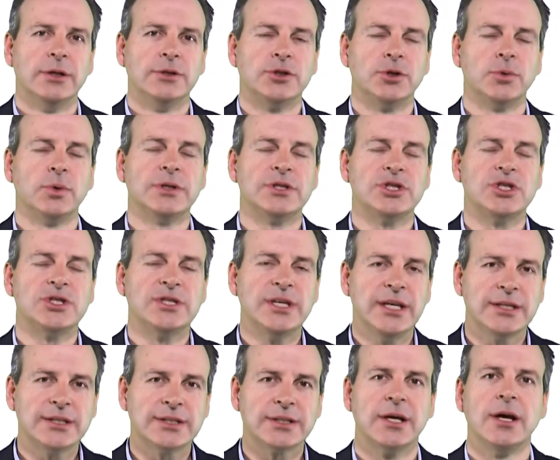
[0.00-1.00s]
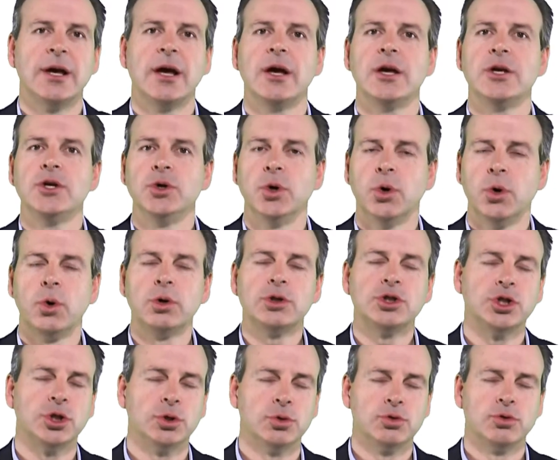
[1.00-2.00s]
to assist your
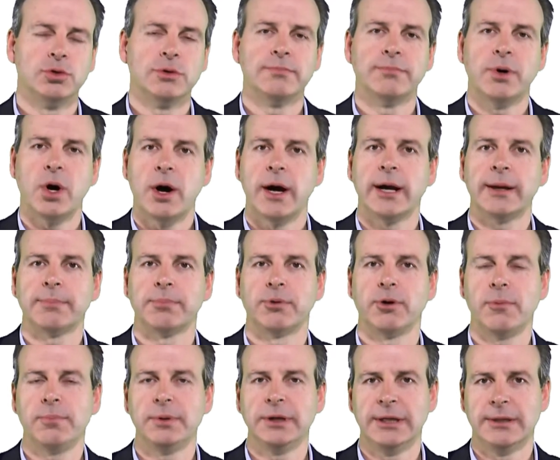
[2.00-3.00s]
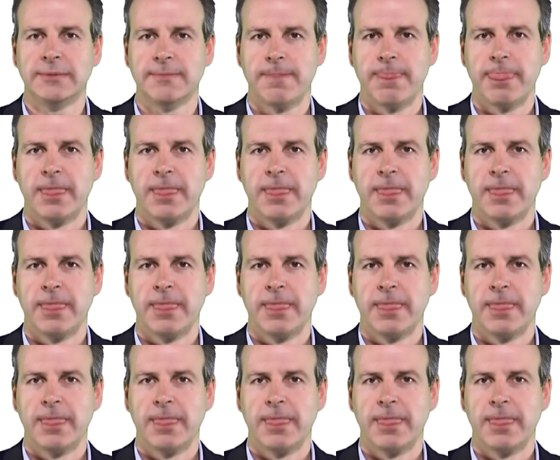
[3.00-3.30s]
children buying property.